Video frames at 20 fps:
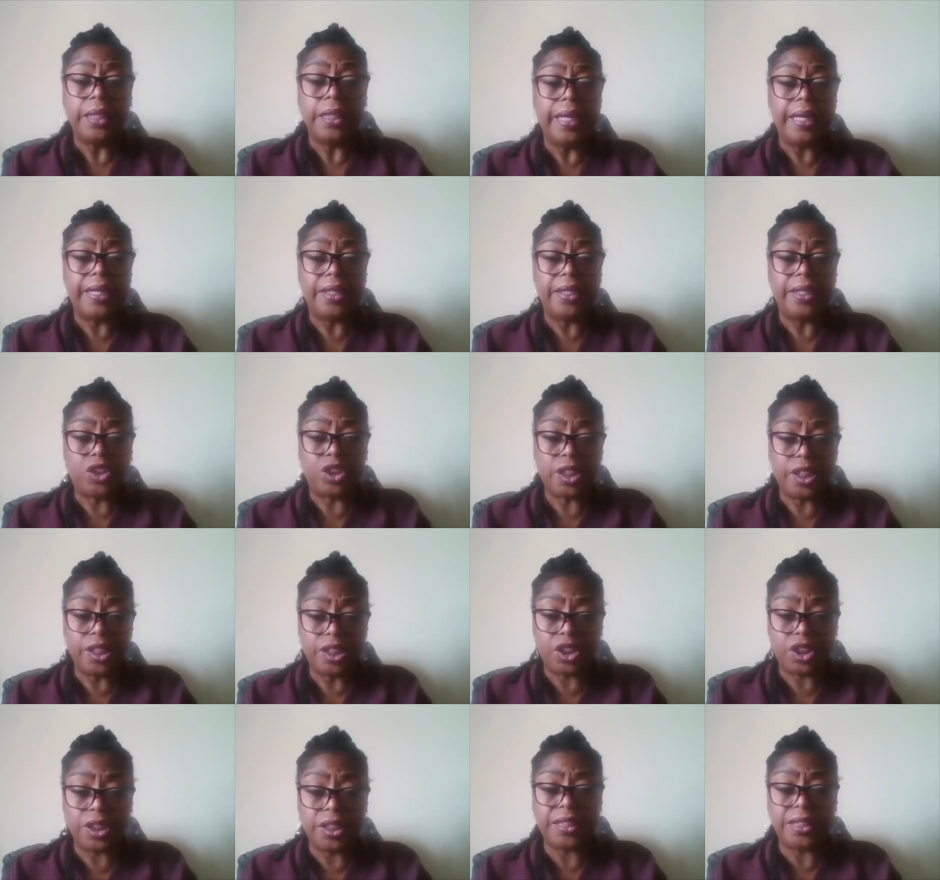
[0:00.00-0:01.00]
in
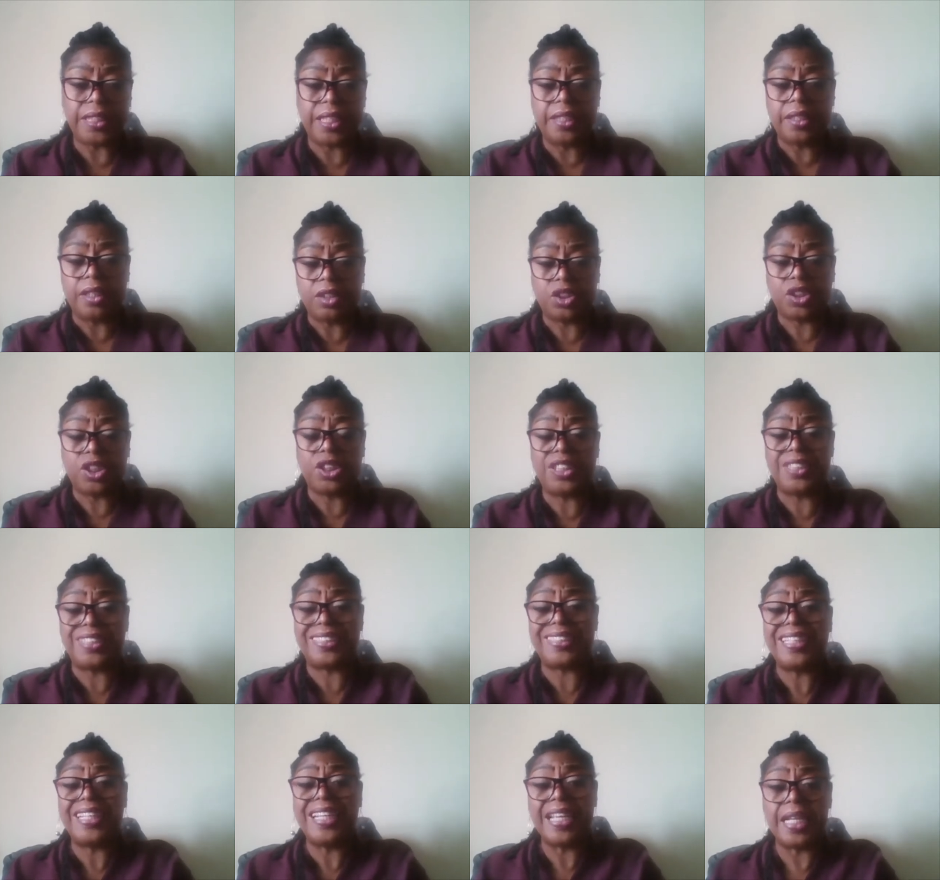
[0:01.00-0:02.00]
churches, in our churches,
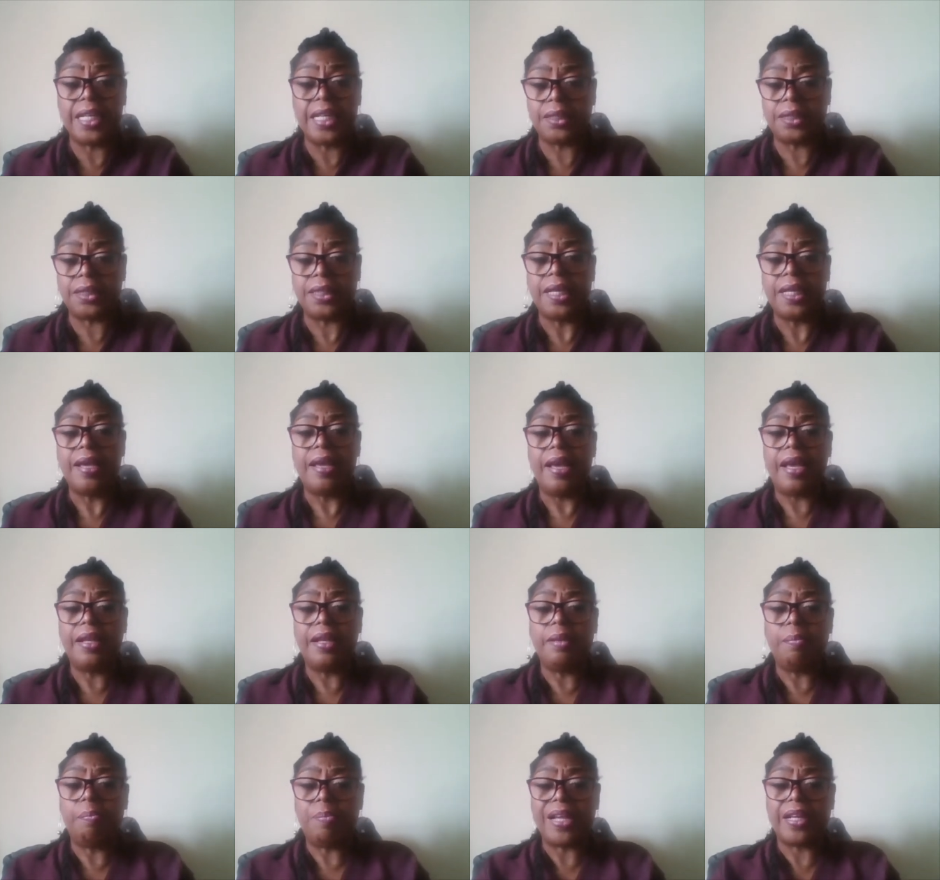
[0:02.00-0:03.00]
than it is in
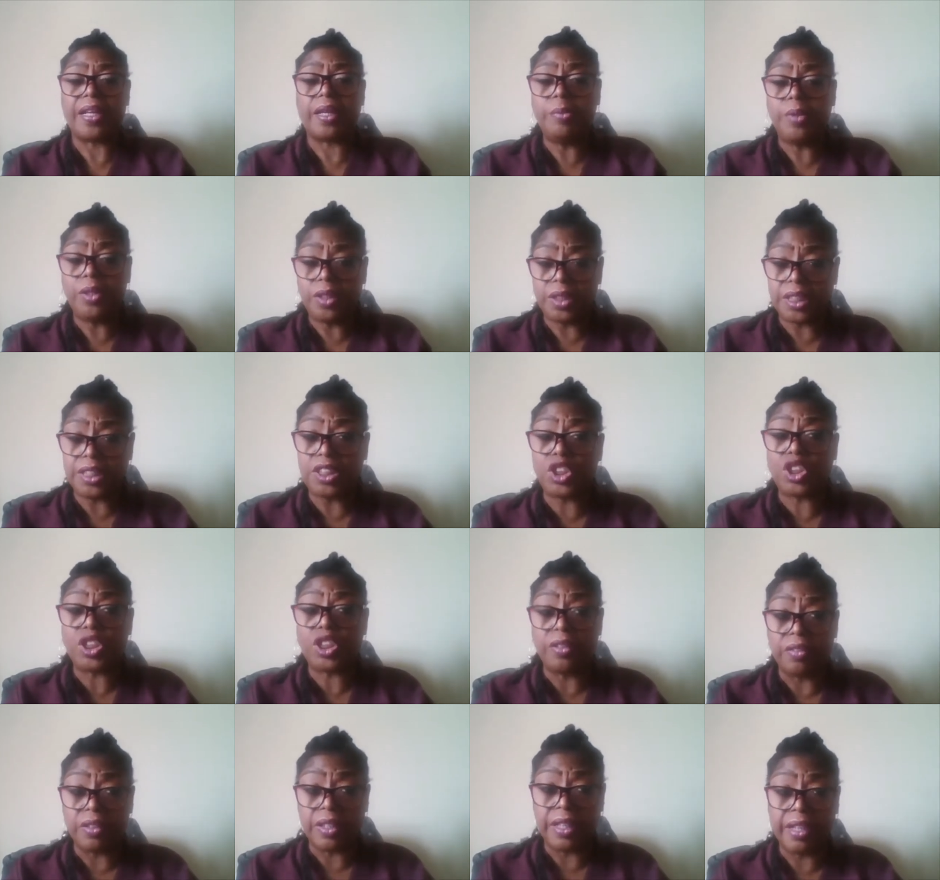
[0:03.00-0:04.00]
black communities
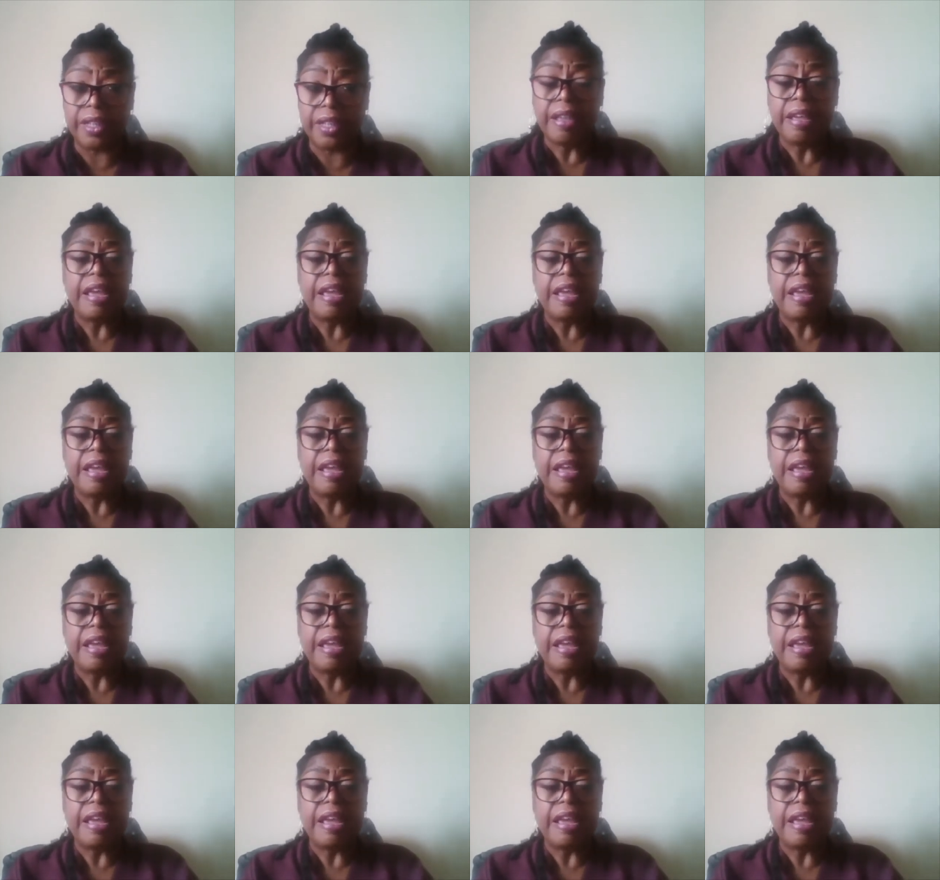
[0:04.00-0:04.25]
generally.